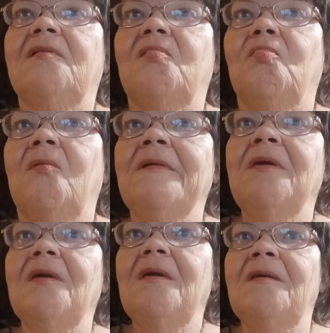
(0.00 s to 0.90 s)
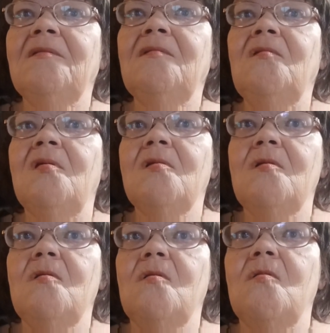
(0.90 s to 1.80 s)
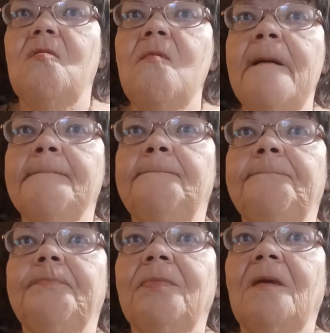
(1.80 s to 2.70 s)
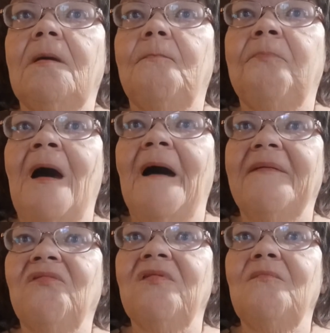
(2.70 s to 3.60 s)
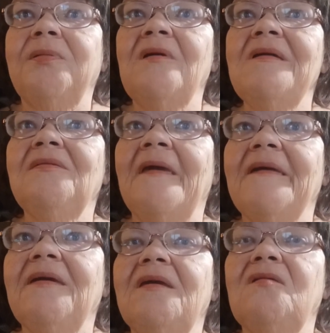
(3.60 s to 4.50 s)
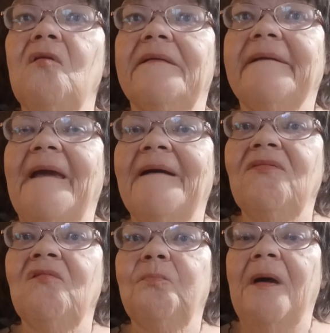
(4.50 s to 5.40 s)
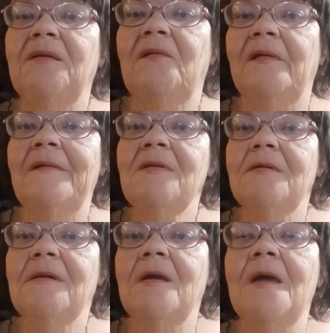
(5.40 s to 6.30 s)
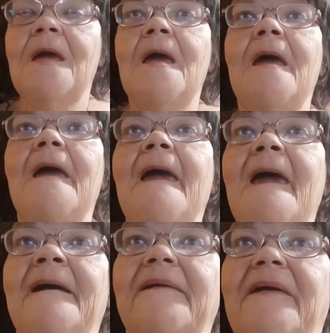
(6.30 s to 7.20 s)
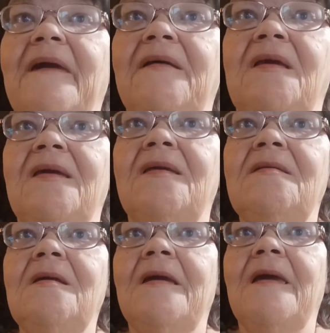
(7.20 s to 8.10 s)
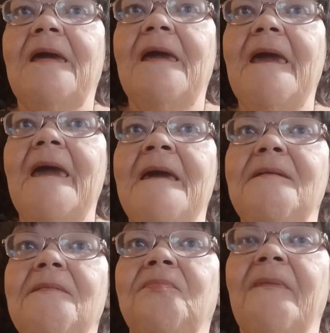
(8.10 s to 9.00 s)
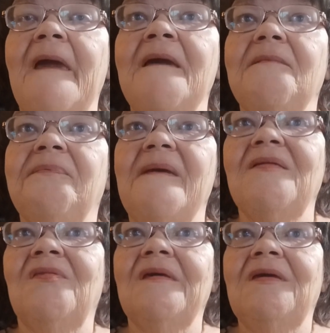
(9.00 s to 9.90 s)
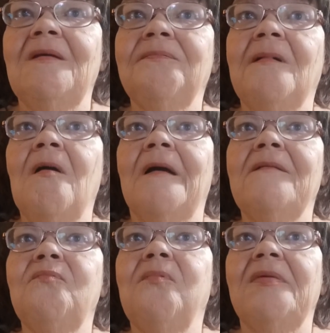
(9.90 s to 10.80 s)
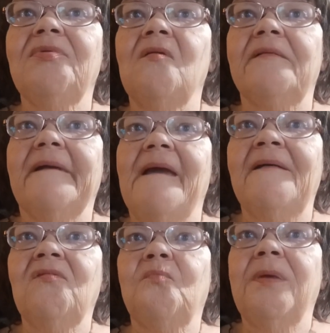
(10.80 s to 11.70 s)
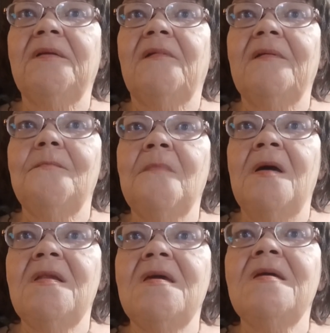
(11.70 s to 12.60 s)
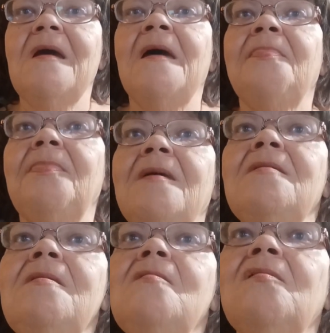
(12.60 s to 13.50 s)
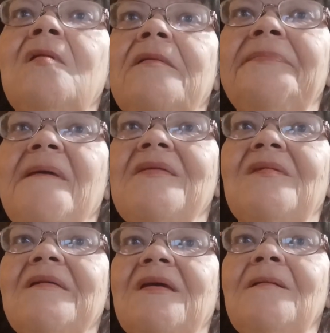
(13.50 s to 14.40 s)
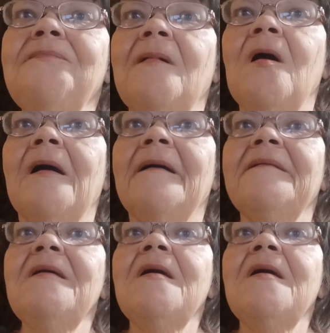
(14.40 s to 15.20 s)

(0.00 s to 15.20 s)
look into possibly taking your gas budget and getting a Visa gift card with your gas budget money, and then use your Visa gift card